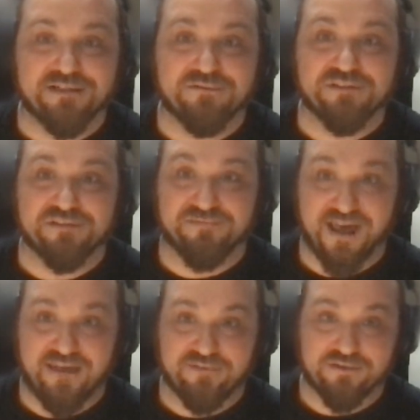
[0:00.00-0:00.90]
own
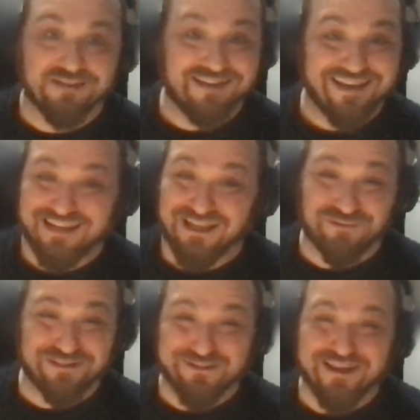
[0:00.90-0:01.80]
survival, and he
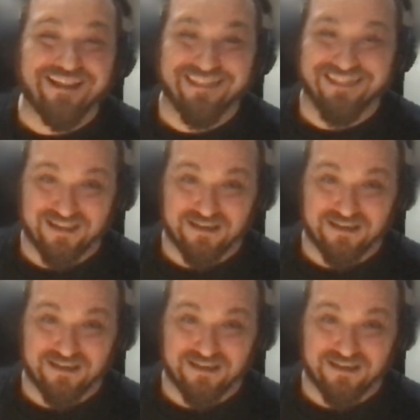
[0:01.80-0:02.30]
will do anything.